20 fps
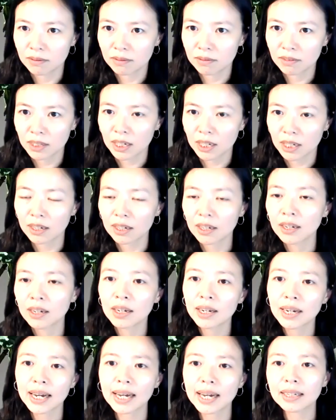Okay,
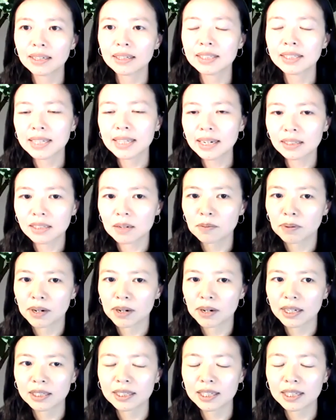and it's not
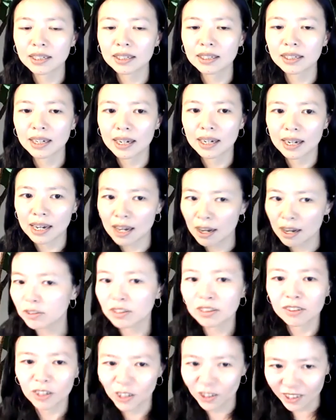surprising after
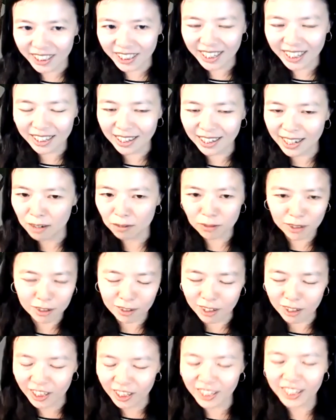
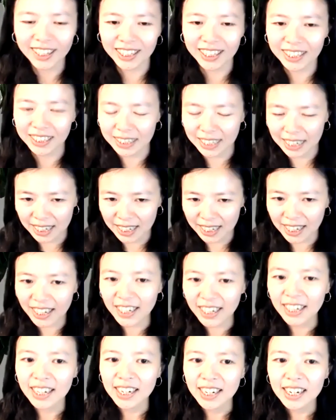looking at the data.
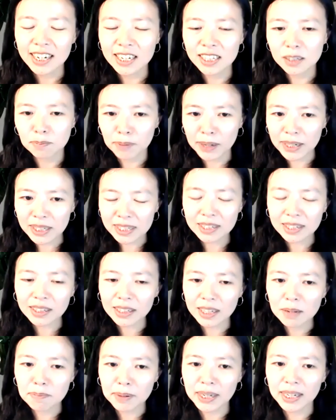It's
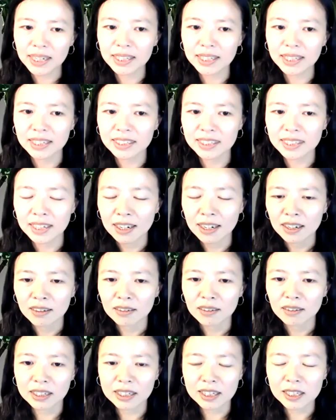basically because
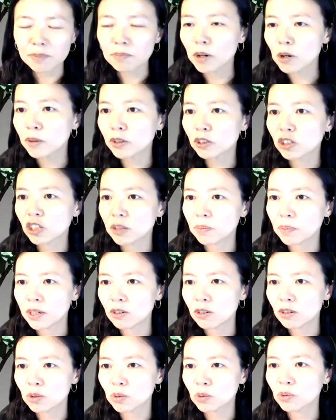these mobile
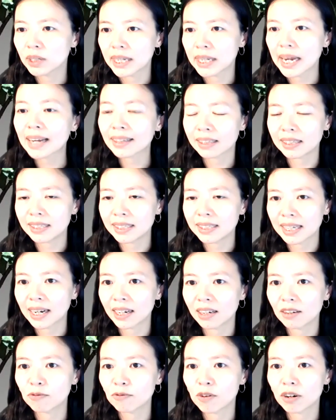GPUs were not
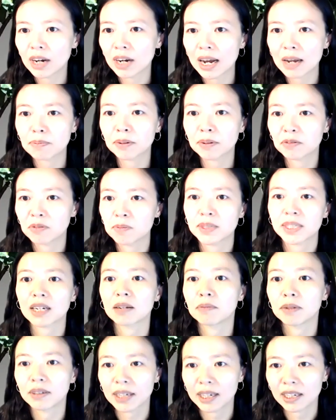designed for high performance
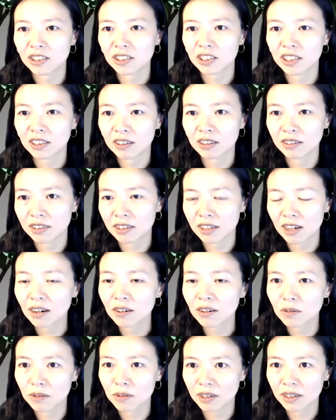computation to start
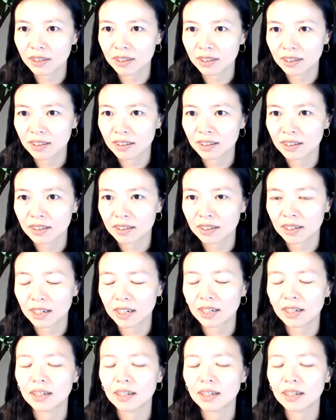with, right?